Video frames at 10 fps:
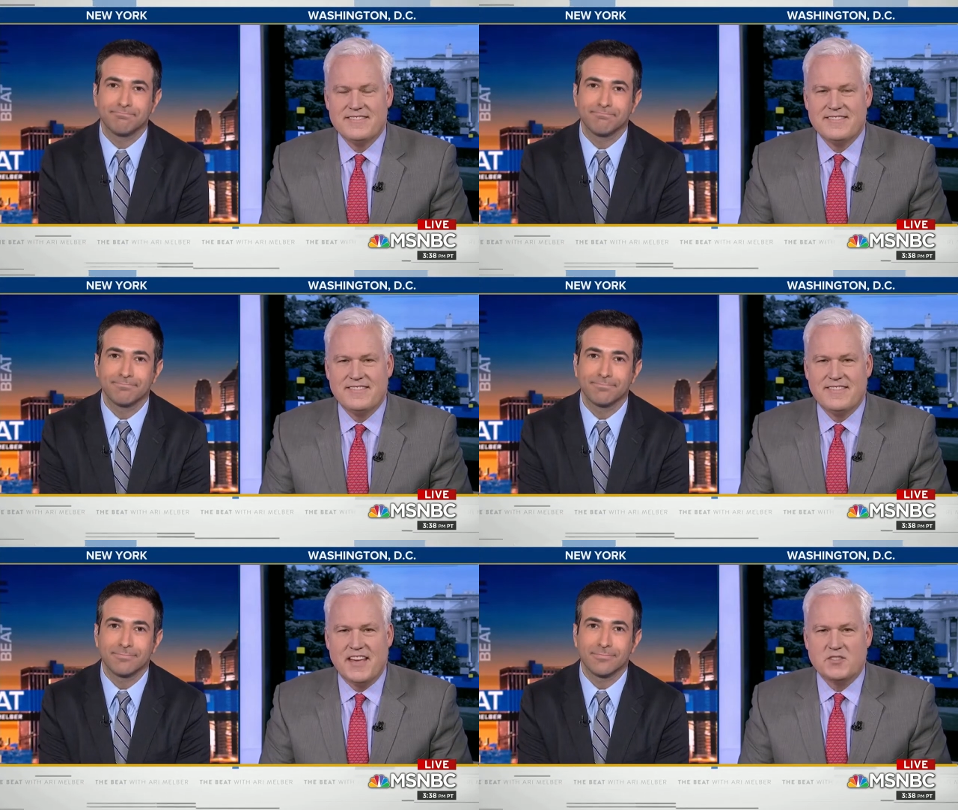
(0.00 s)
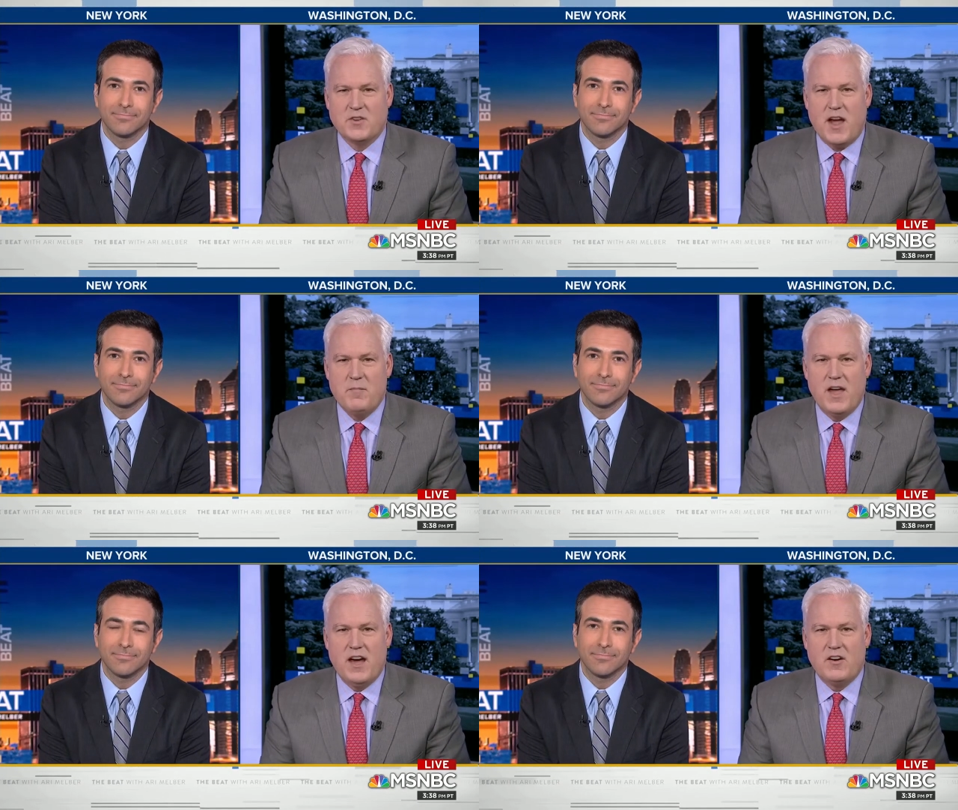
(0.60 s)
Speaker 1: Thanks for having me
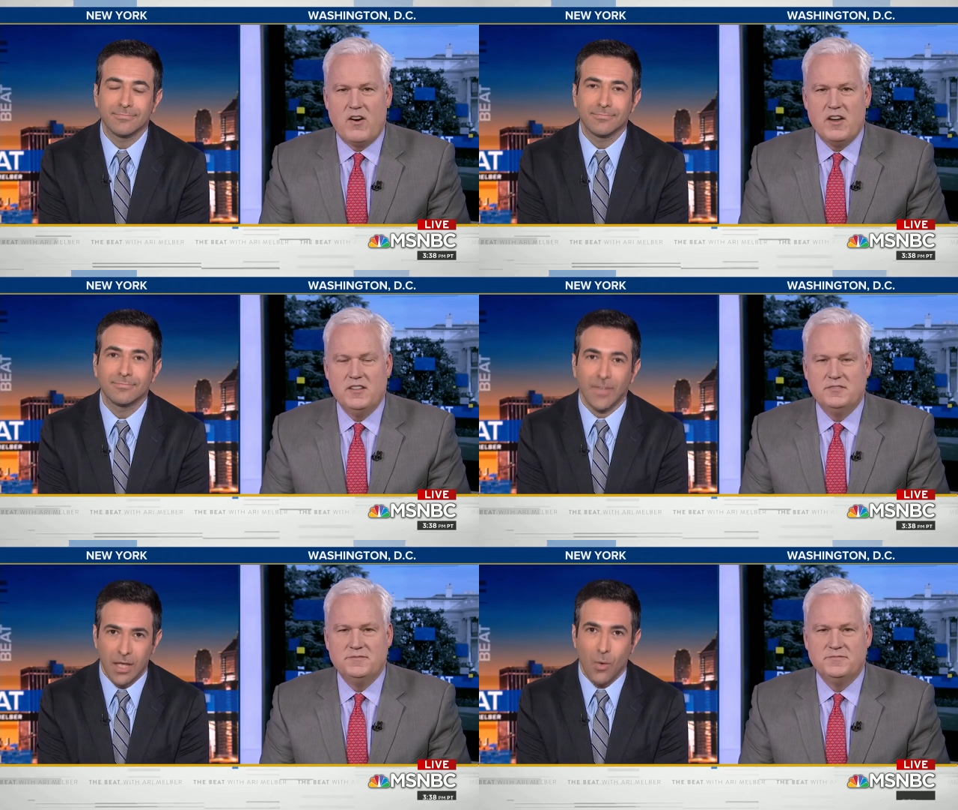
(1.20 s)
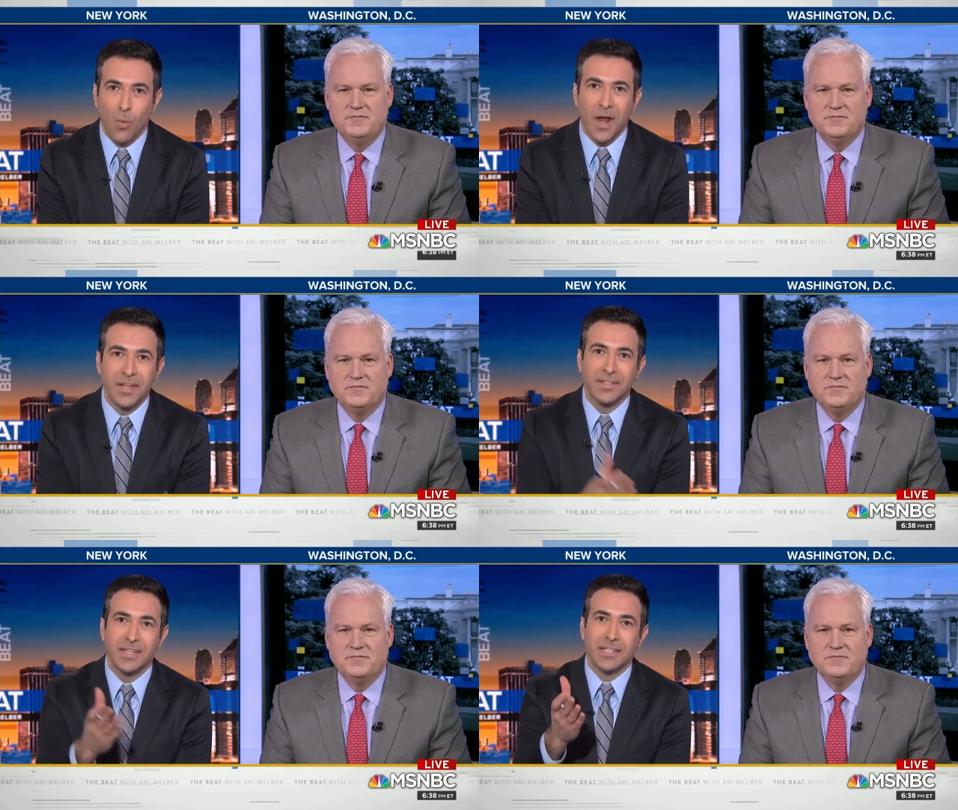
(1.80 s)
on,
Speaker 2: Ari. What
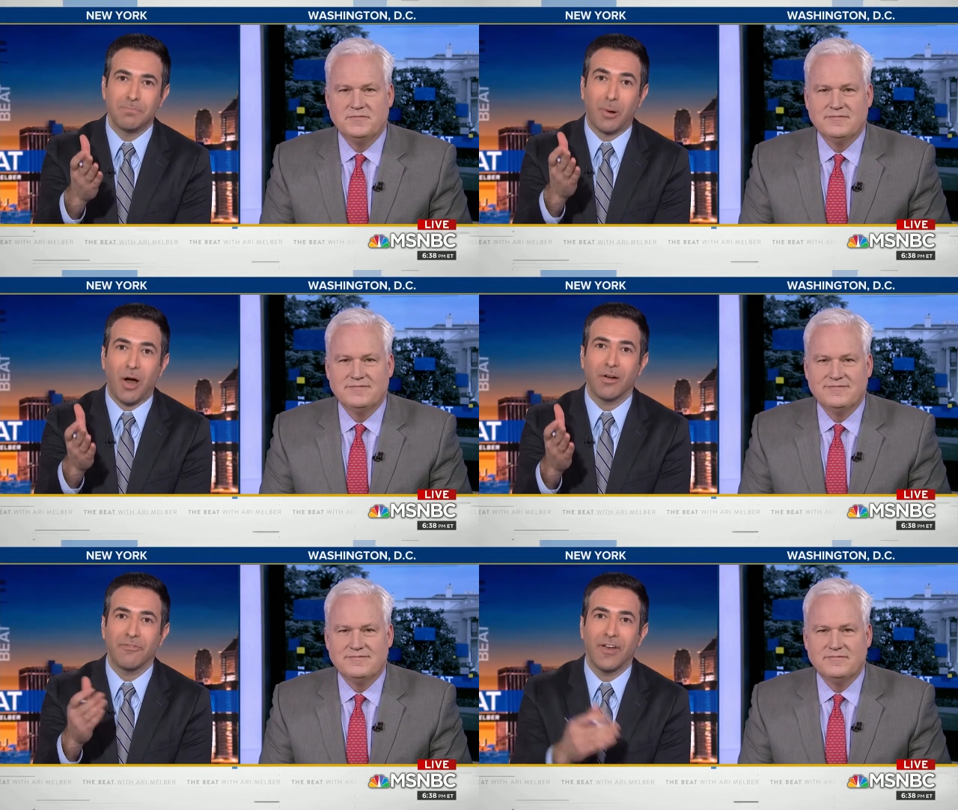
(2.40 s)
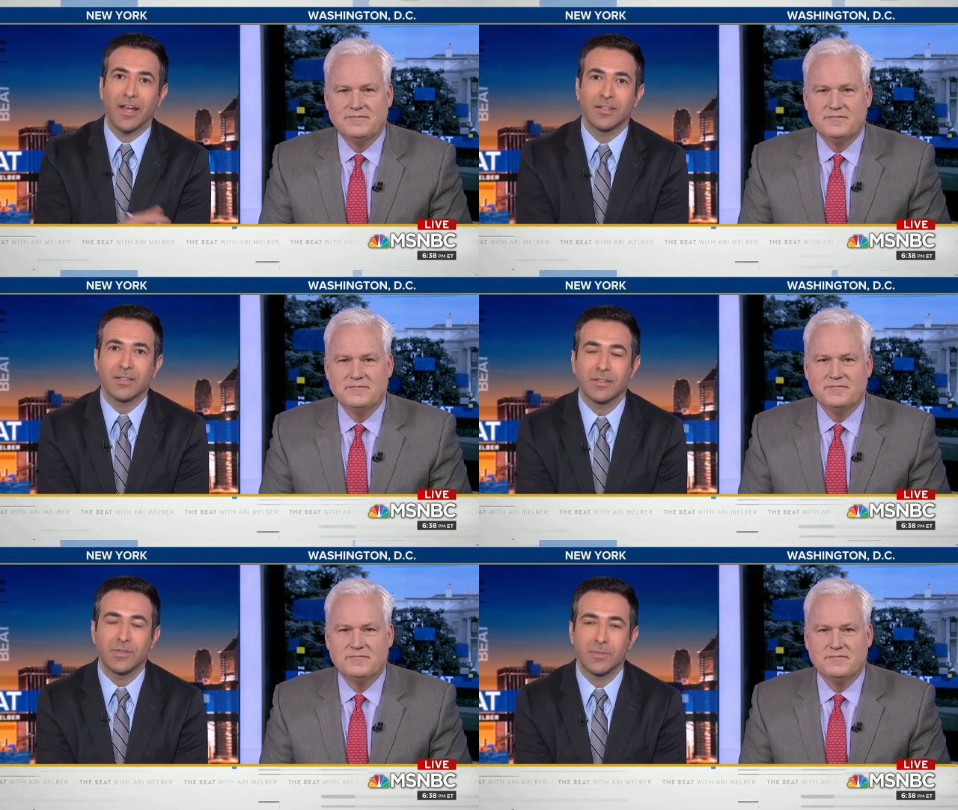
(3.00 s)
is this Barr effect
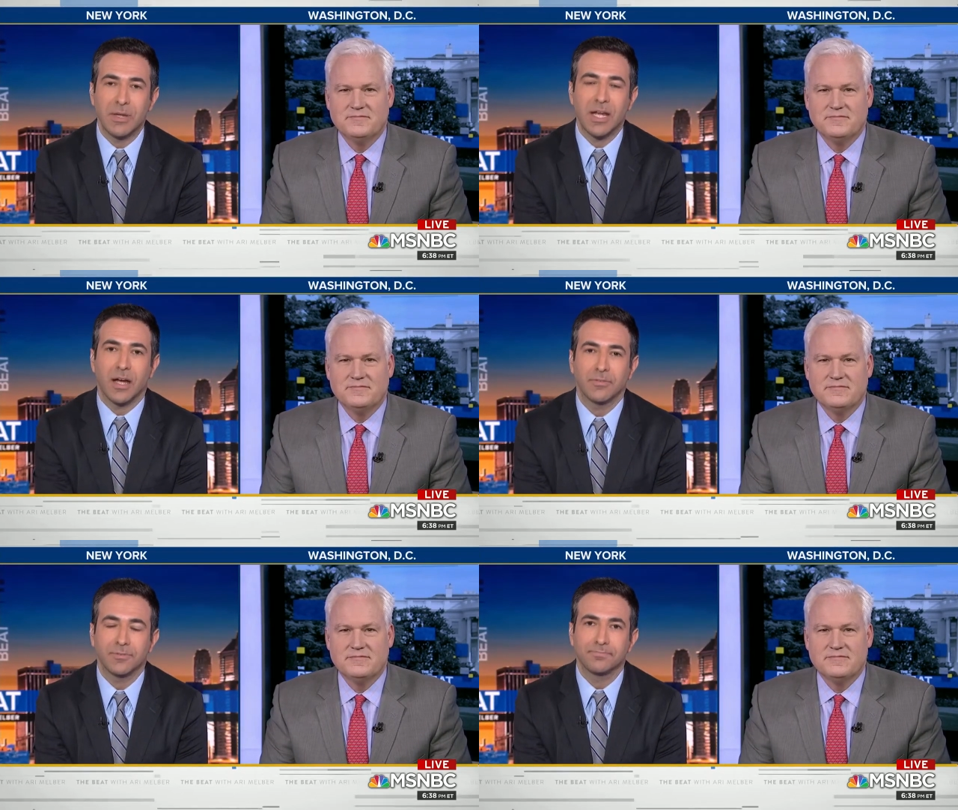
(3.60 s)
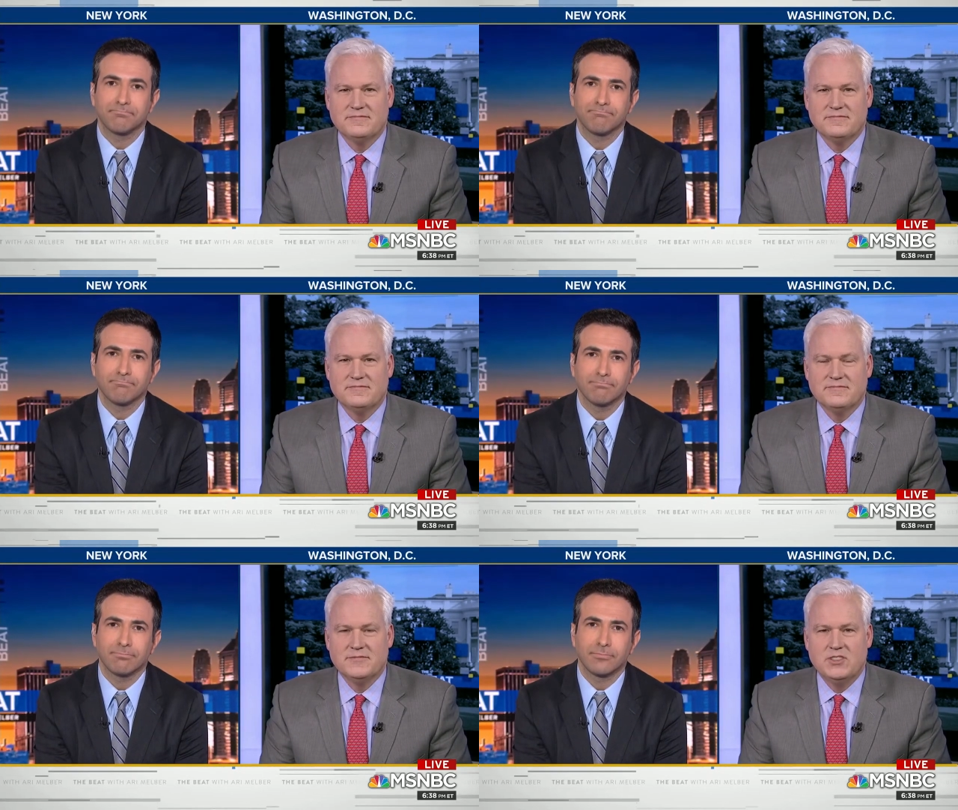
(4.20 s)
you speak
Speaker 1: of?
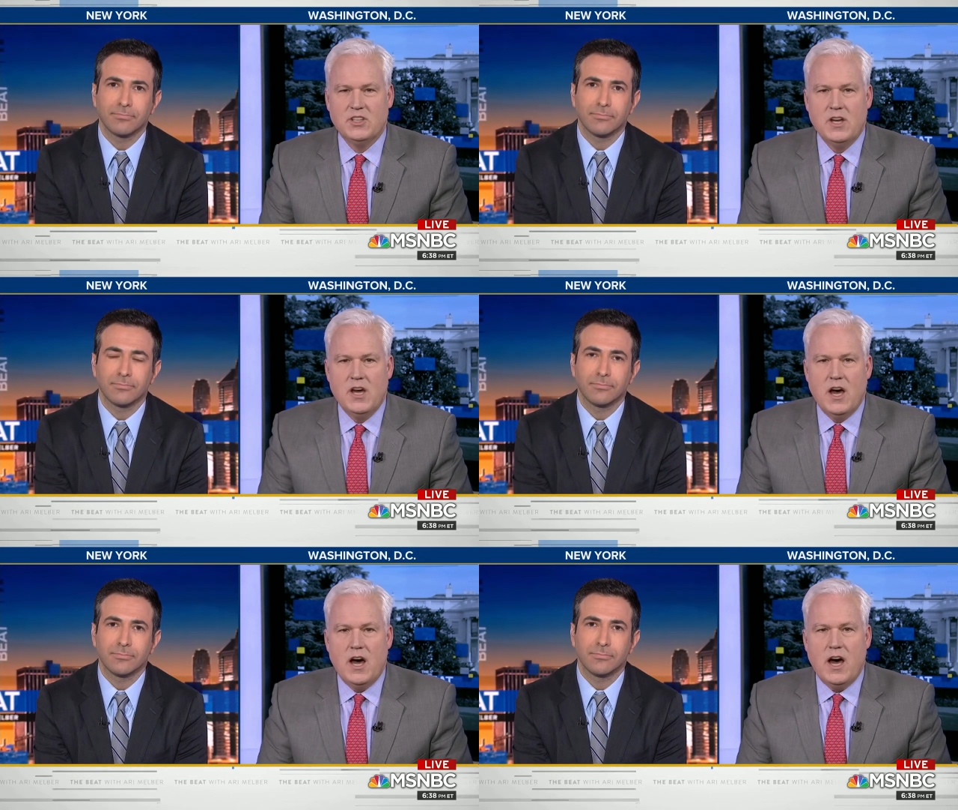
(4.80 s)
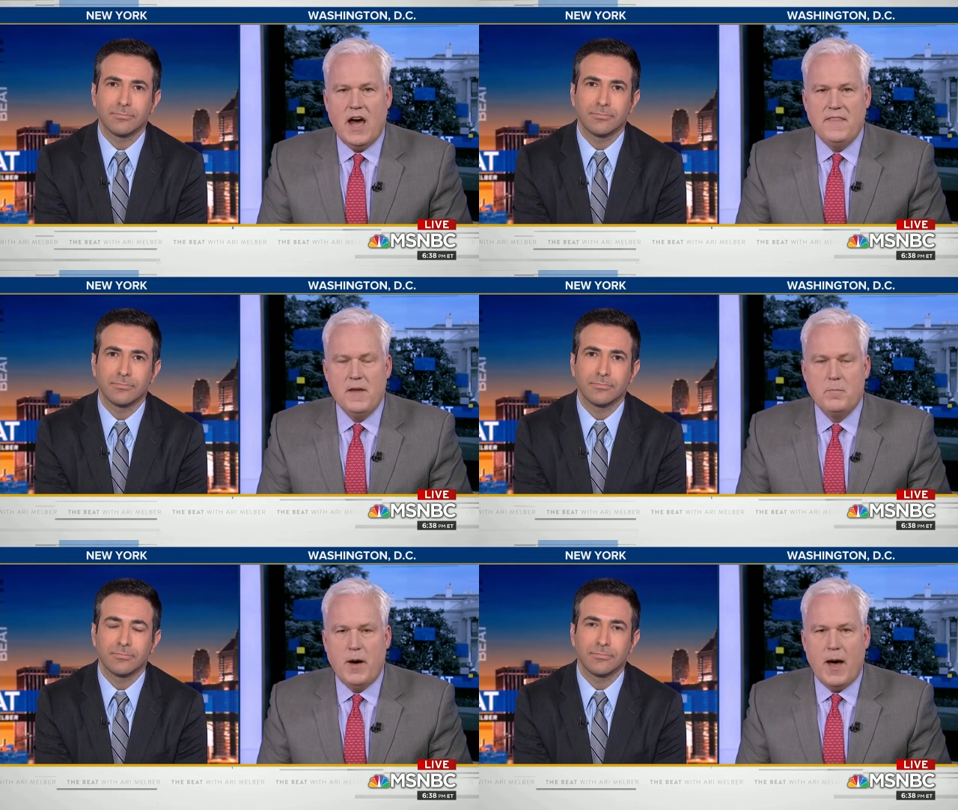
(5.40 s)
Uh, I think
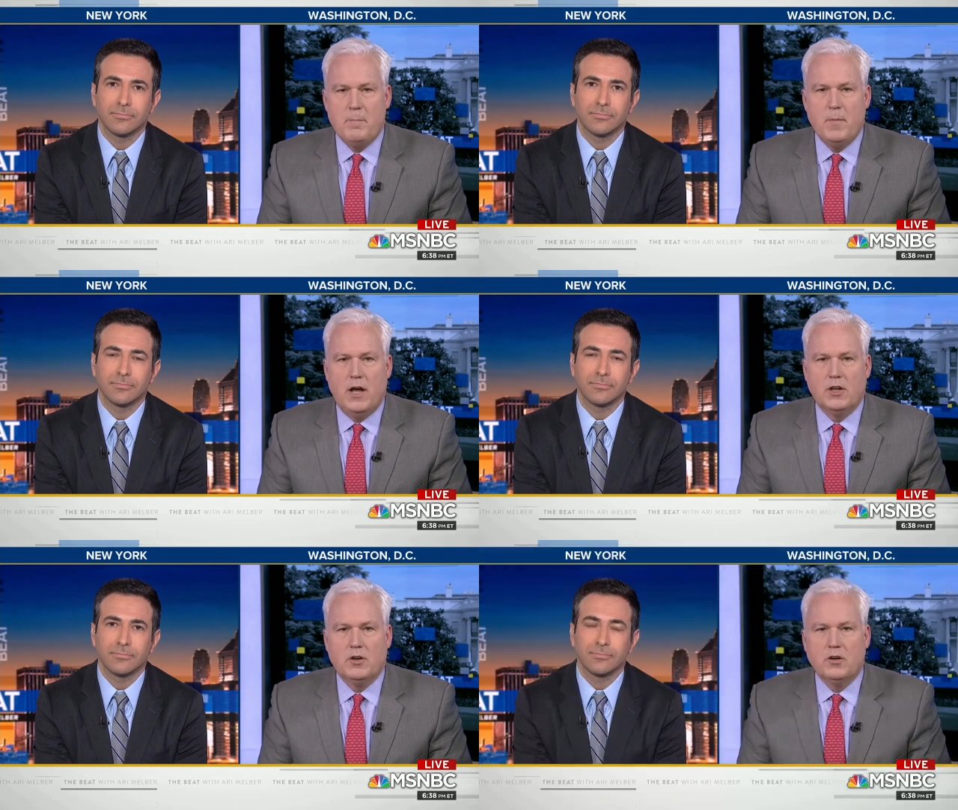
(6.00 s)
Bob Mueller